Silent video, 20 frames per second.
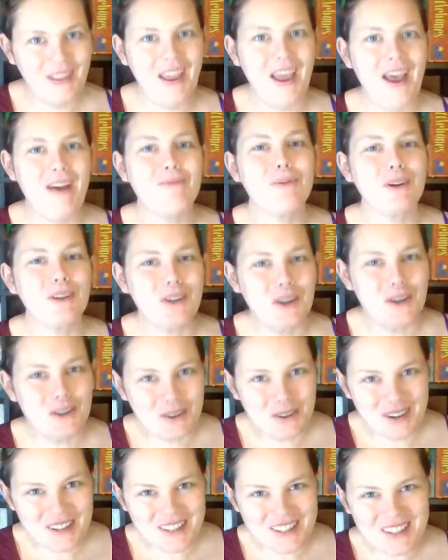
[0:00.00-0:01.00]
have worked on
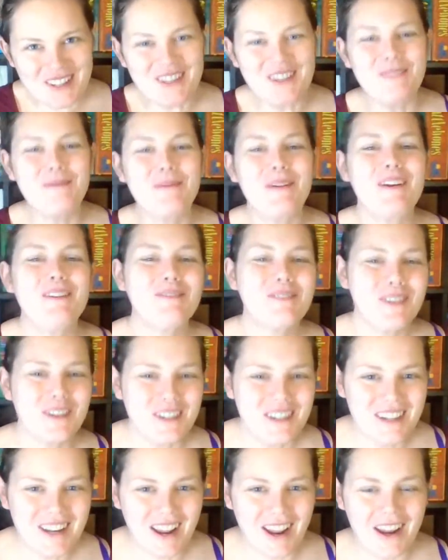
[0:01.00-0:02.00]
your grids a little bit for
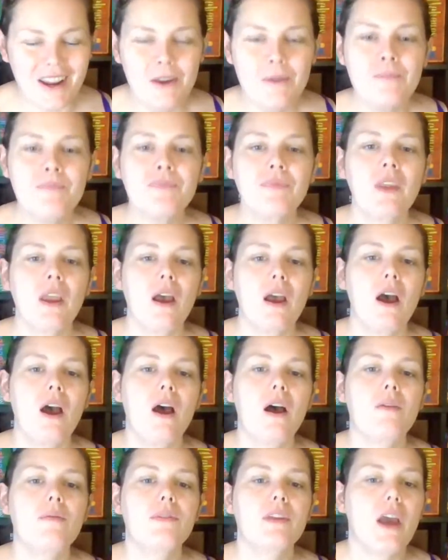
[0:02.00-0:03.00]
today,
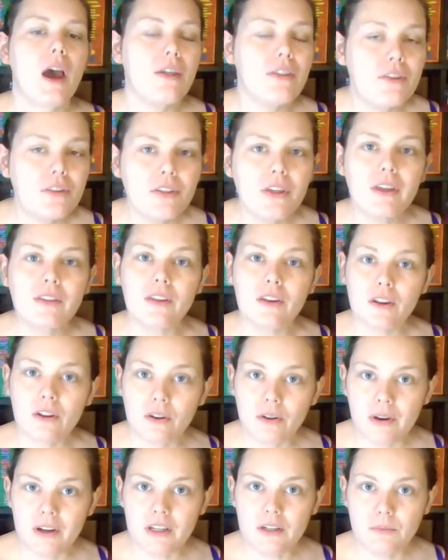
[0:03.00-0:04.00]
the other thing that you're
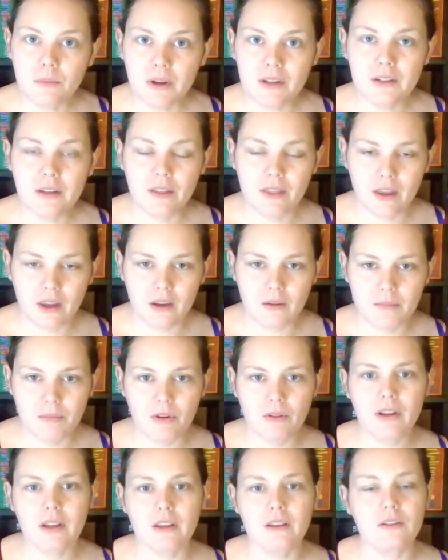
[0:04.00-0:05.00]
going to want to think
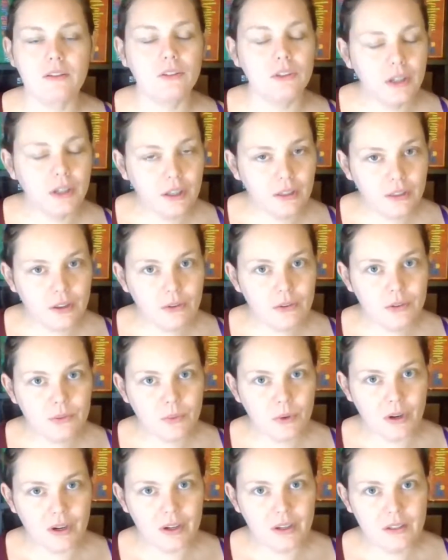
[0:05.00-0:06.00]
about is look at those
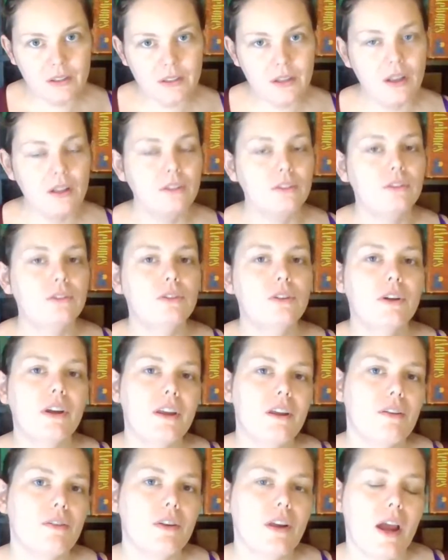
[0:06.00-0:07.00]
words, look at
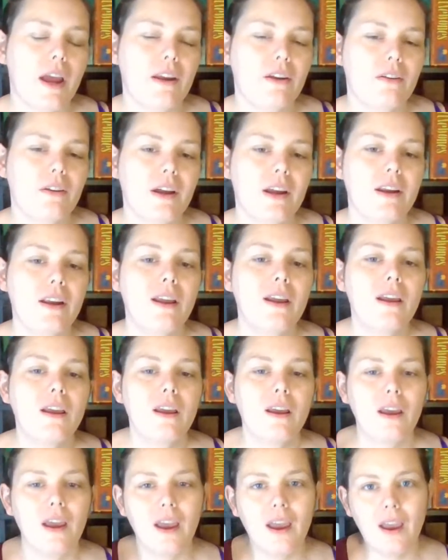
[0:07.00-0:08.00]
your 9 grid.
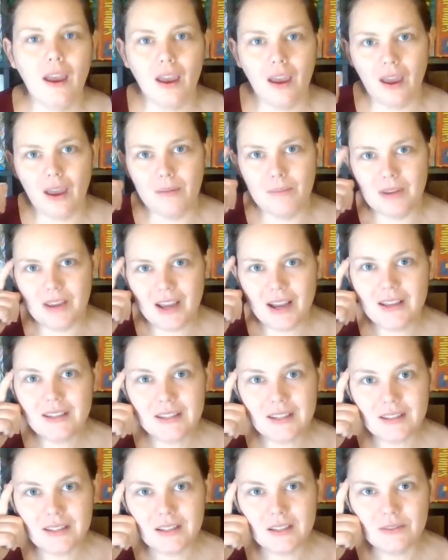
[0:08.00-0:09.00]
And because
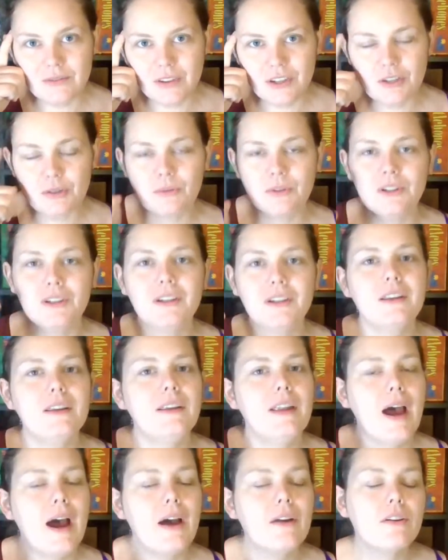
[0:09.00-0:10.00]
this is visual,
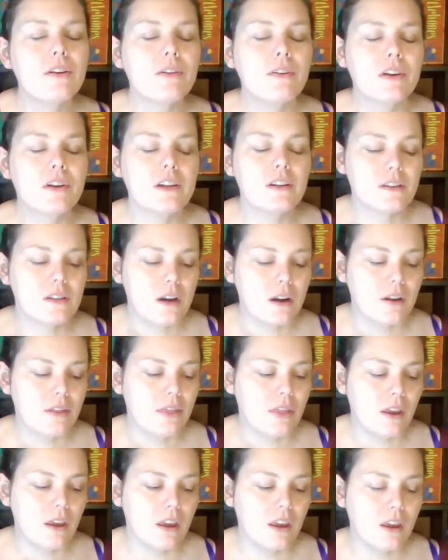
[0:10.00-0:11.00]
now you're going to start
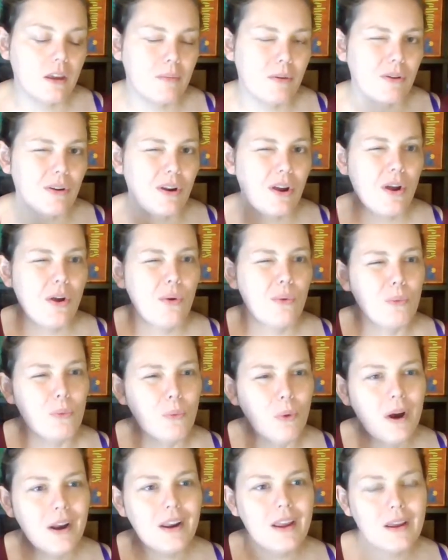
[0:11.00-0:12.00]
thinking about,
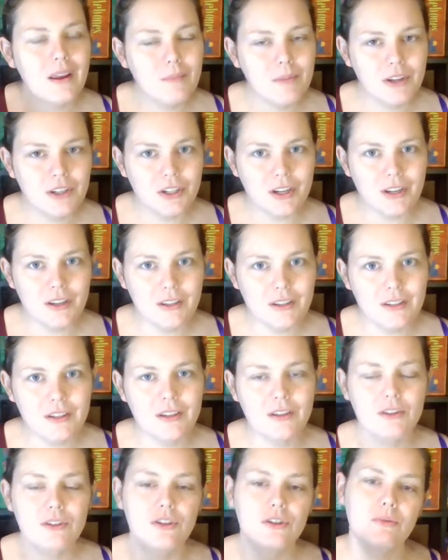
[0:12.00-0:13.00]
what images
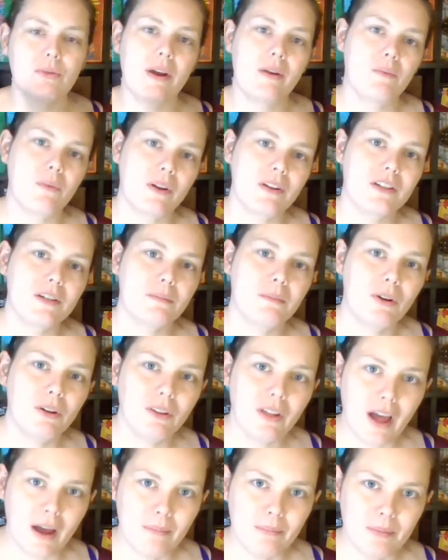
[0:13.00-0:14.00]
do I want to
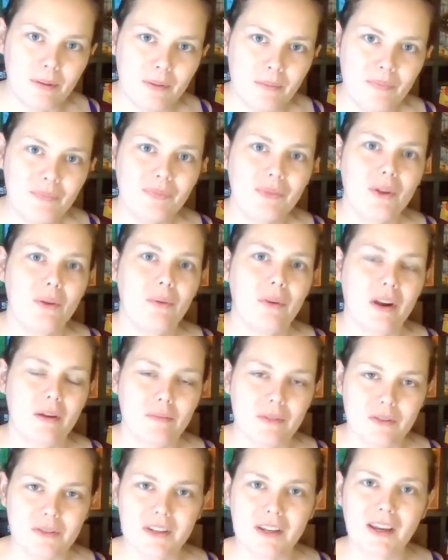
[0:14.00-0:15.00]
pull up when I'm
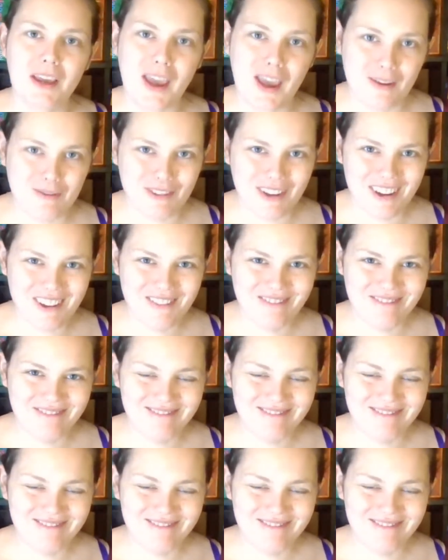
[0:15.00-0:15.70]
using Canva